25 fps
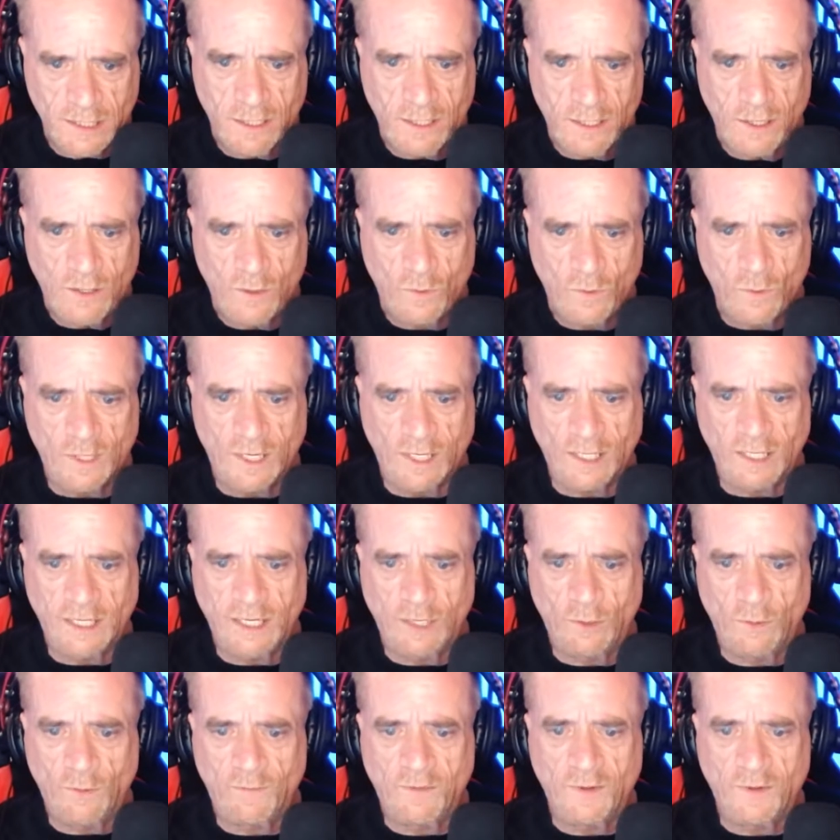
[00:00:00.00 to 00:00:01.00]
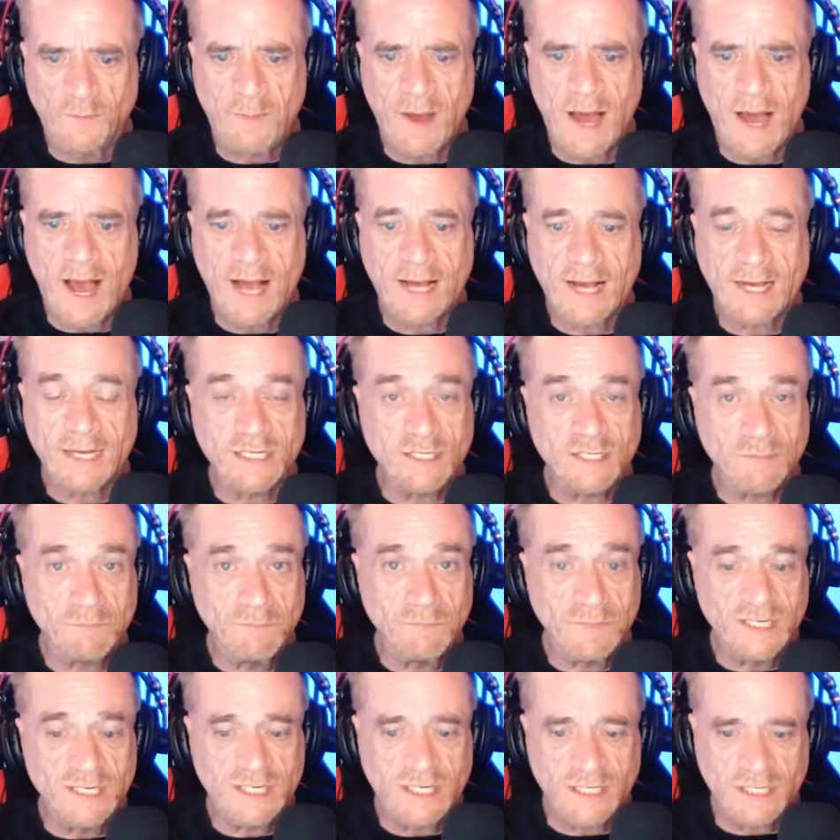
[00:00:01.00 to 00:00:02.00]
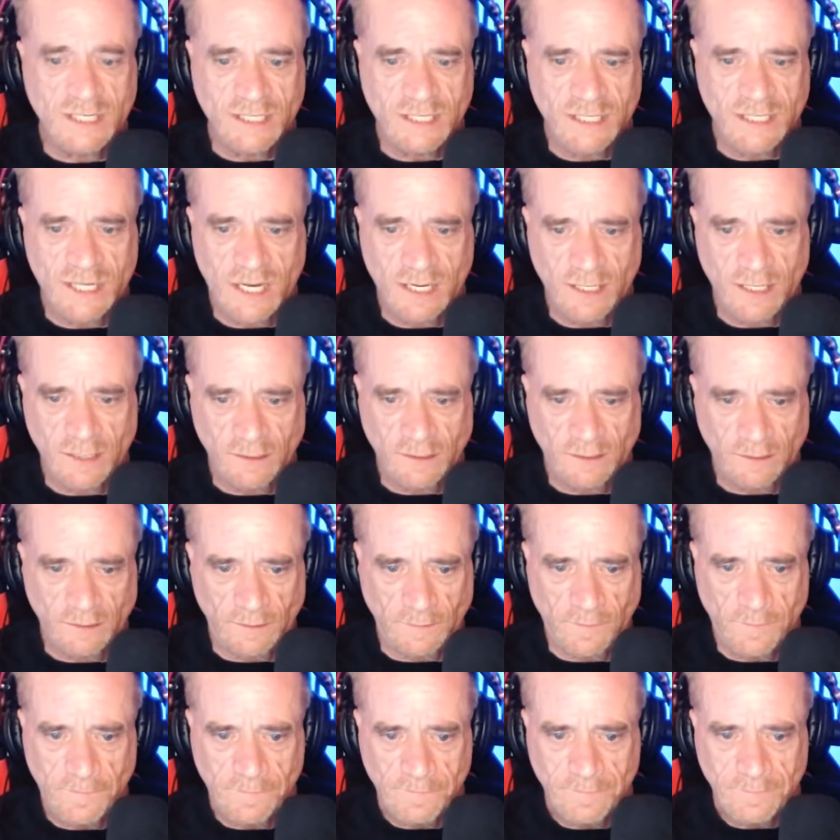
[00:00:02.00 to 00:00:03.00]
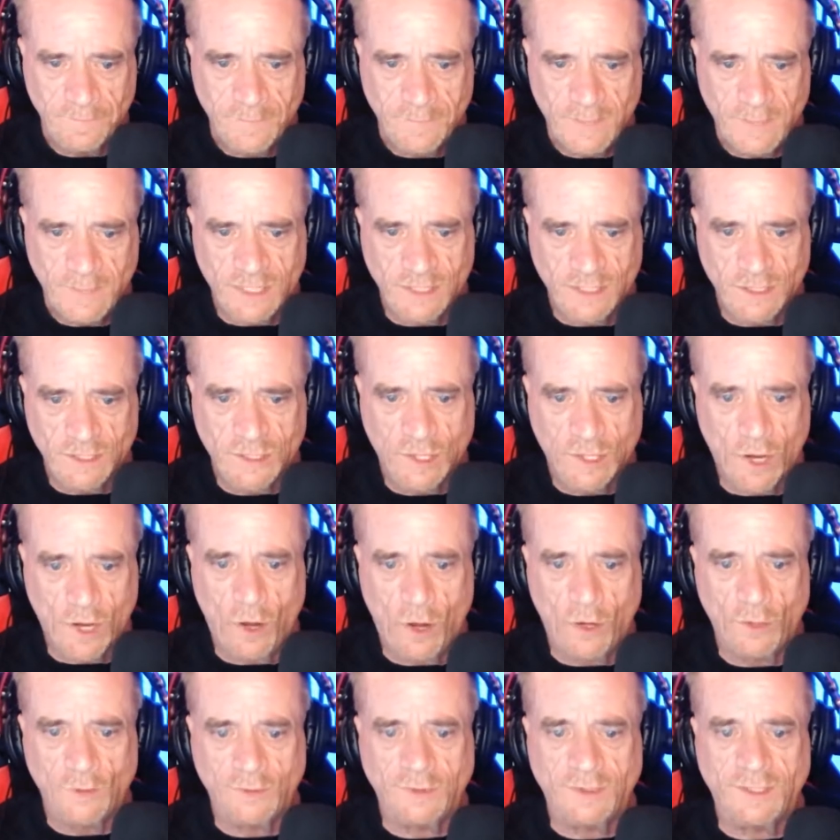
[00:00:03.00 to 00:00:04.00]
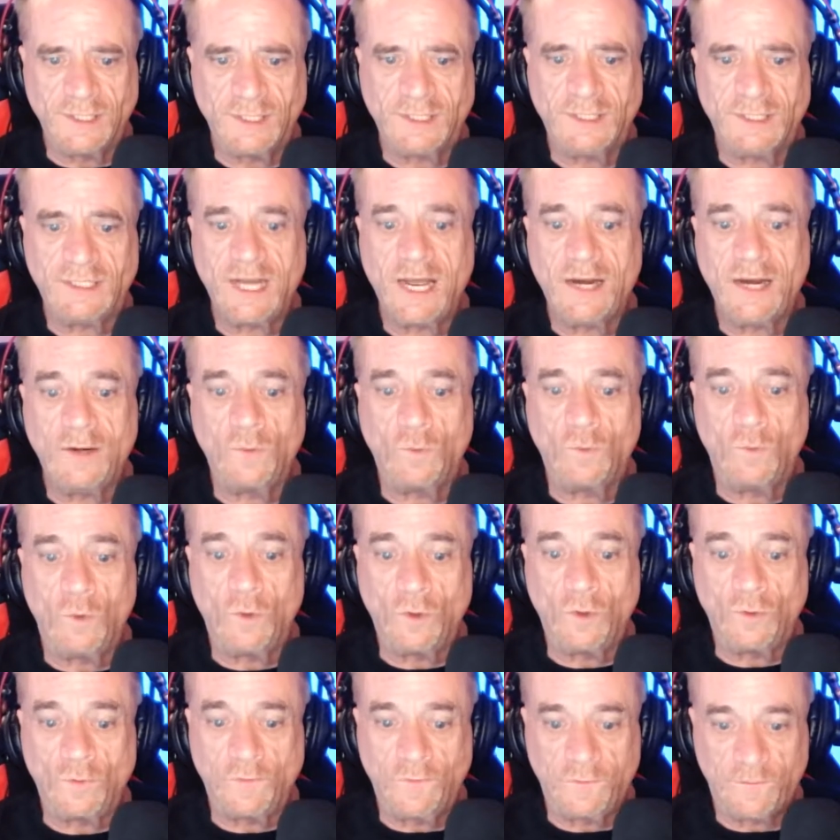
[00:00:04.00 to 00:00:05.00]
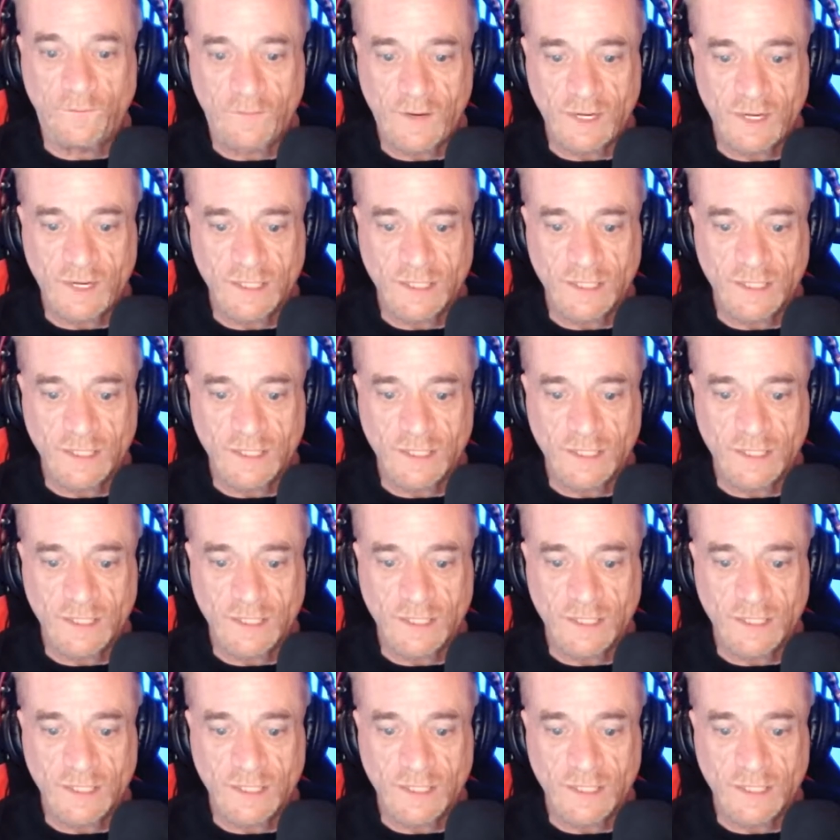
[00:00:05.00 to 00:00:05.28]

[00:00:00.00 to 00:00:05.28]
When a leader of the pack has missed his kill, he is called the dead wolf as